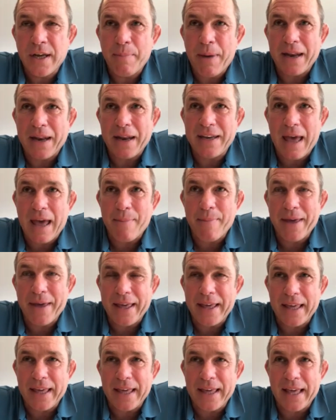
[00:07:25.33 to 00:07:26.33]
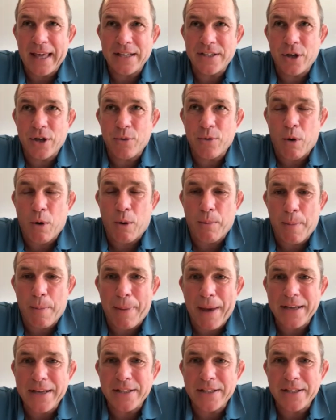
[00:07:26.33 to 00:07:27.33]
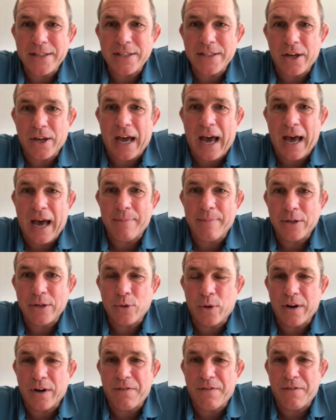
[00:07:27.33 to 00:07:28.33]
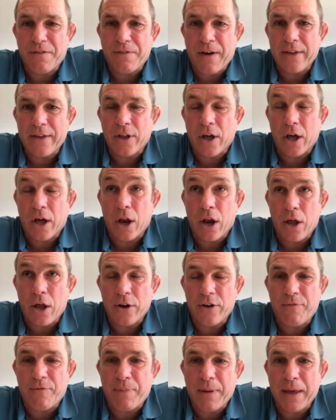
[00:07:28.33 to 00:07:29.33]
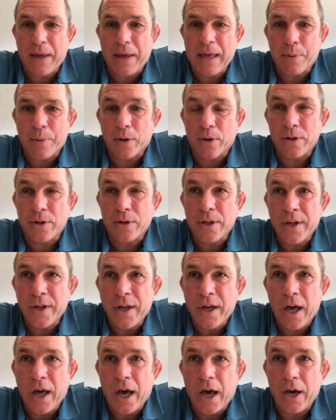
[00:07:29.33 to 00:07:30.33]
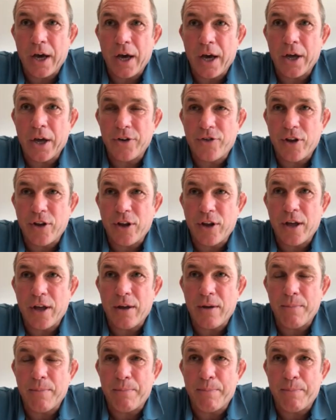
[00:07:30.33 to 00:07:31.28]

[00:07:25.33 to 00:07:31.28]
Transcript: pandemic is that what we're basically going to happen is we're going to find that a lot of people are going to.